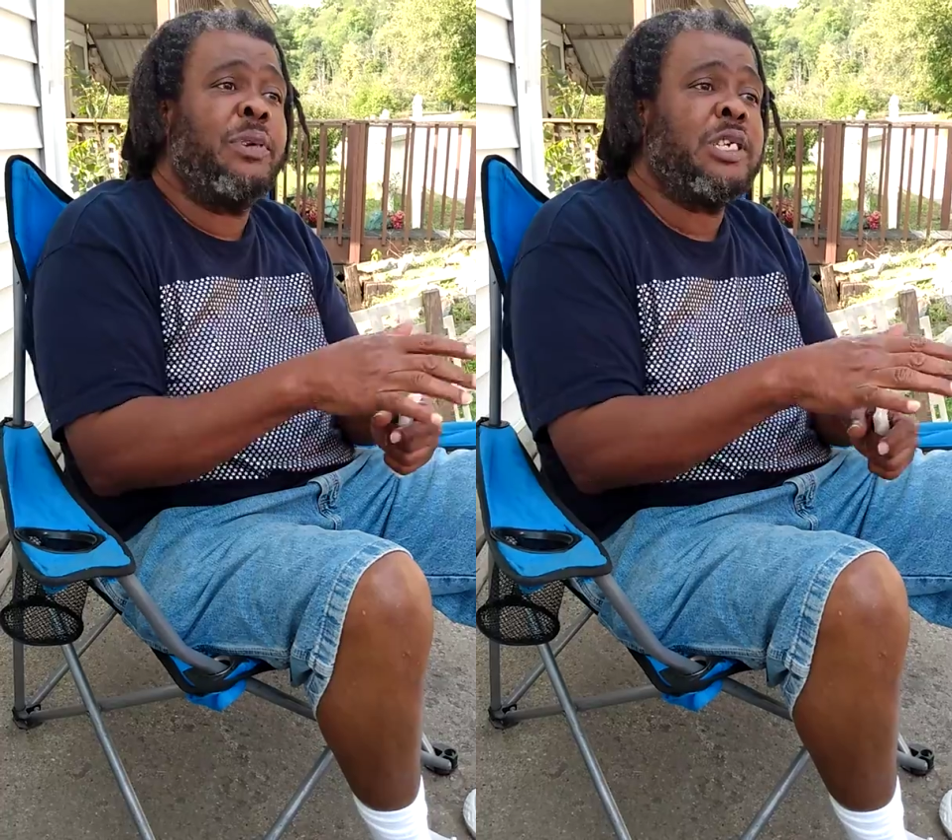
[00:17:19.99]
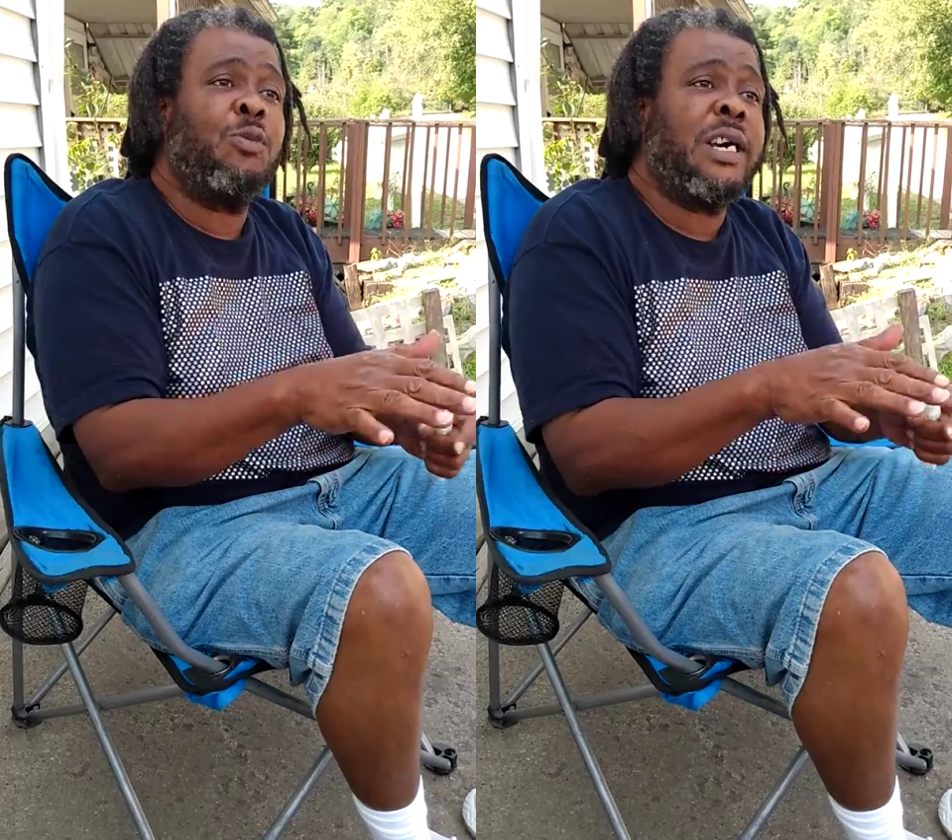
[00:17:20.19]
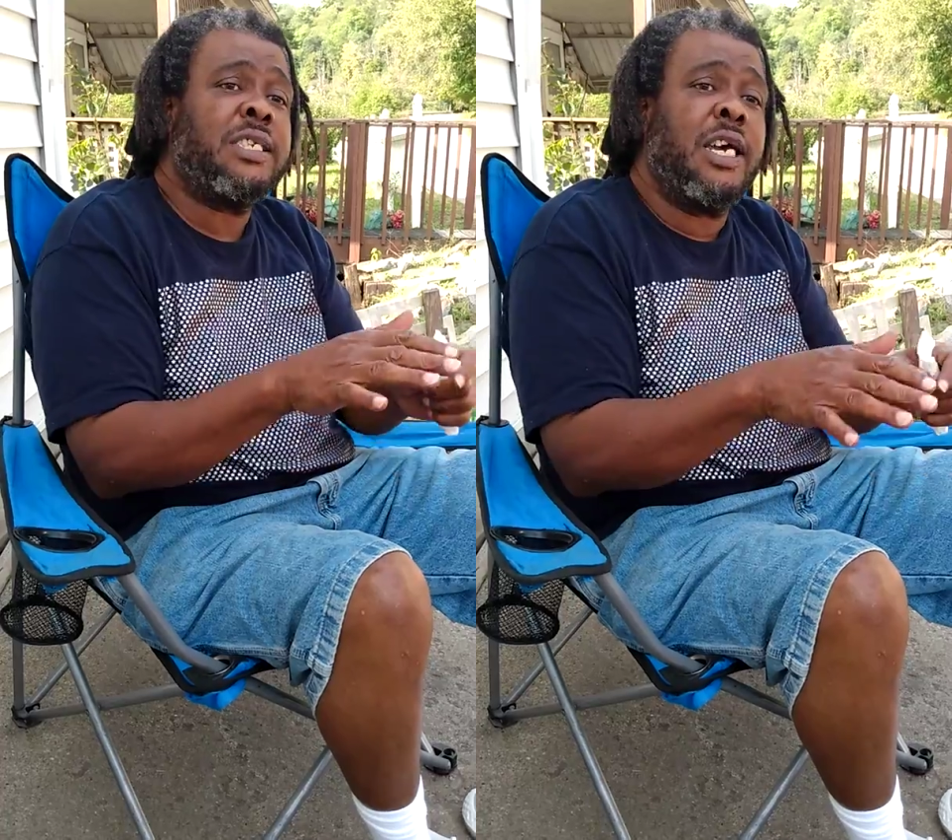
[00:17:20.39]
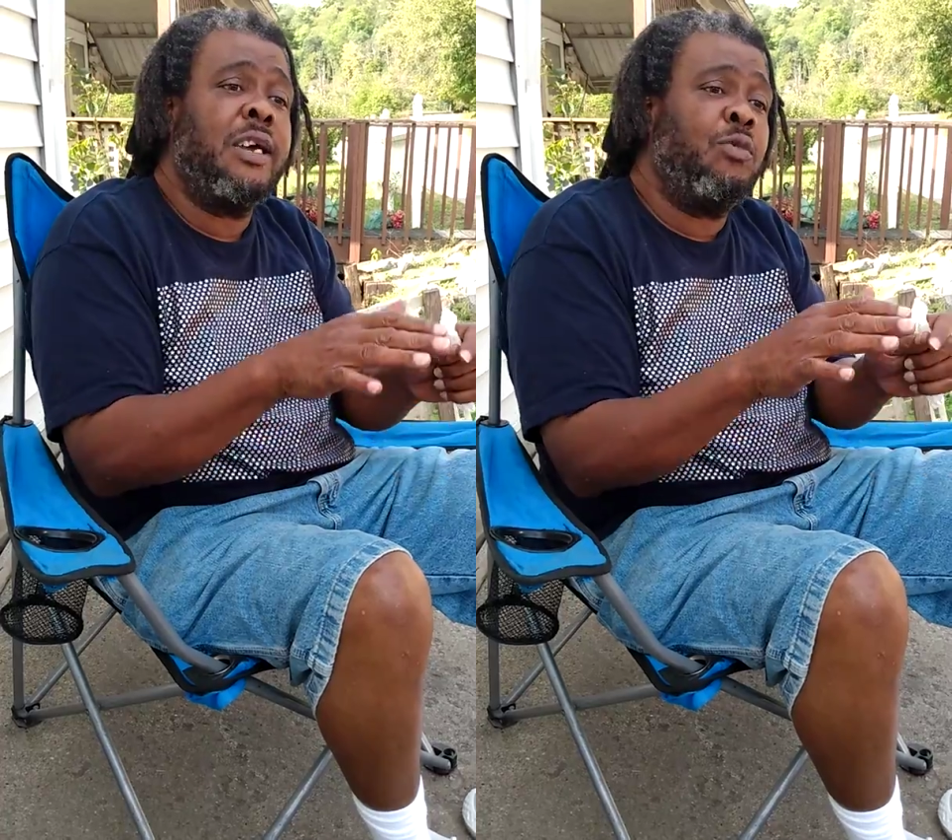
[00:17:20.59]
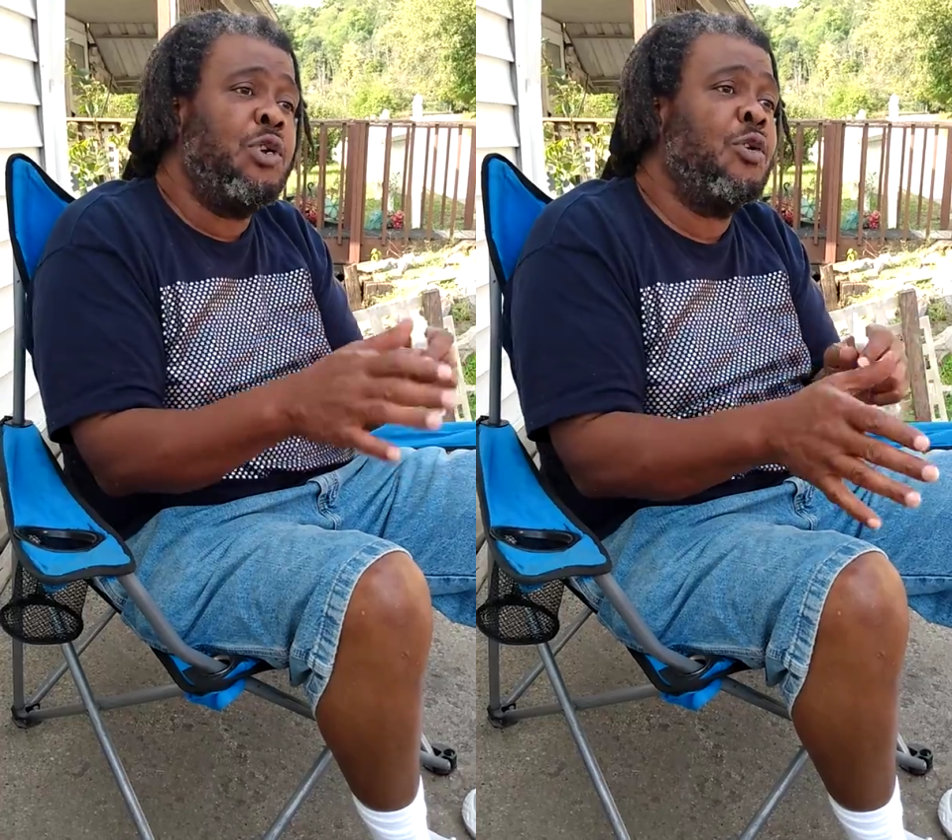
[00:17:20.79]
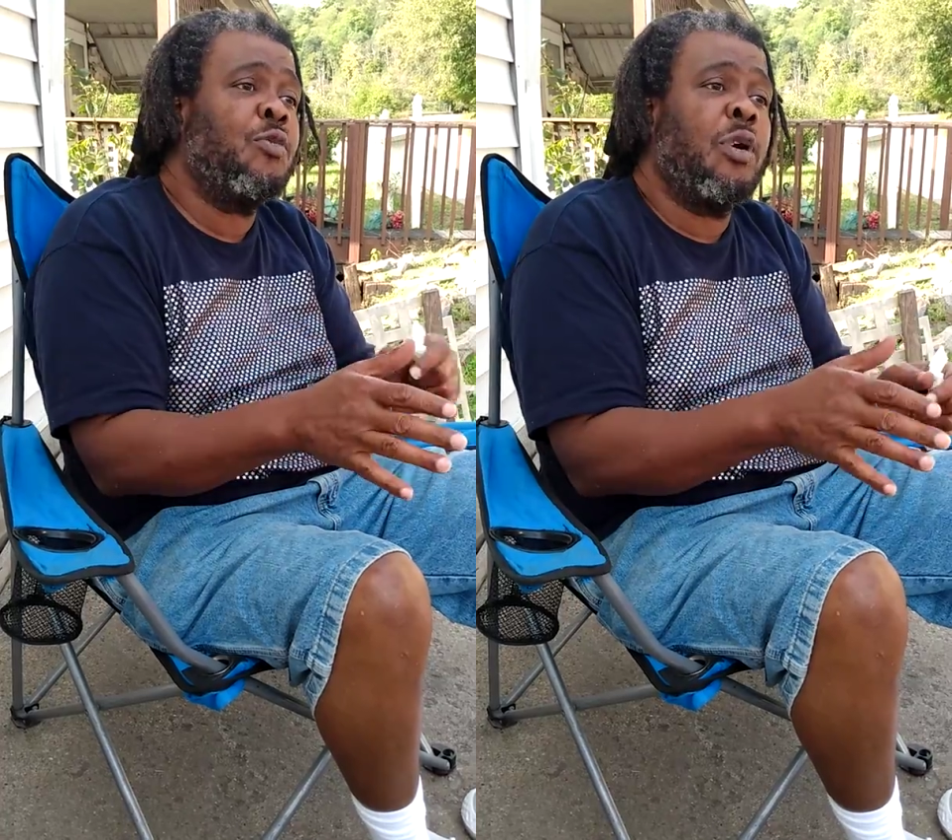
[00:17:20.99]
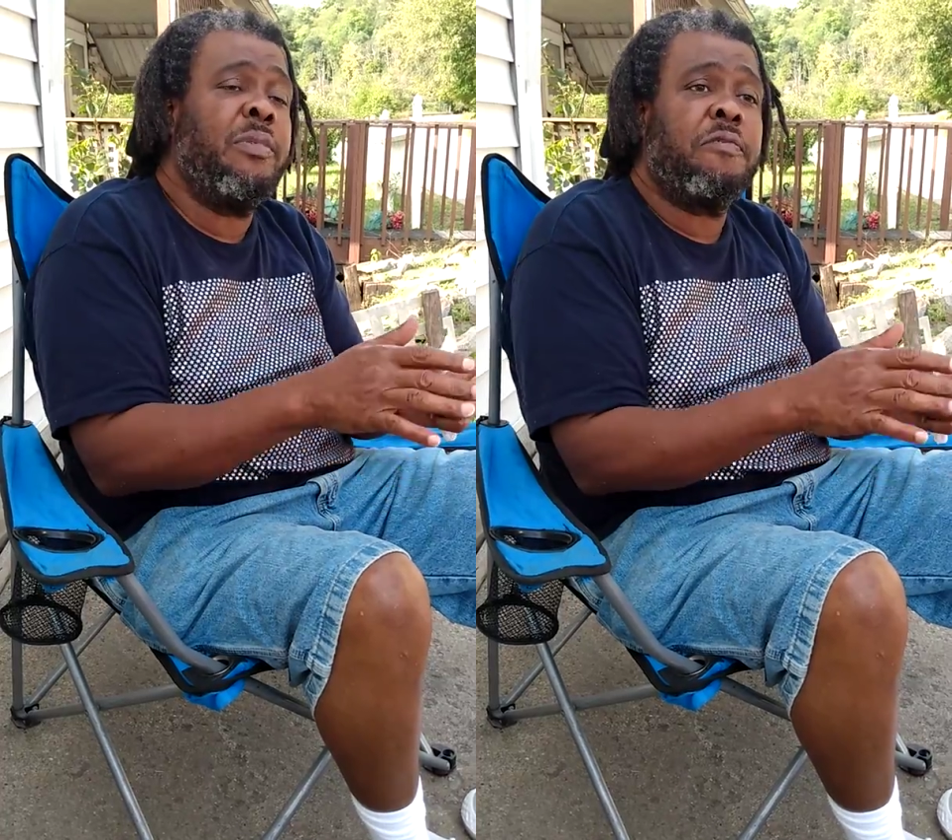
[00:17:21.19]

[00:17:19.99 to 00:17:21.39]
this is why I say when you grew up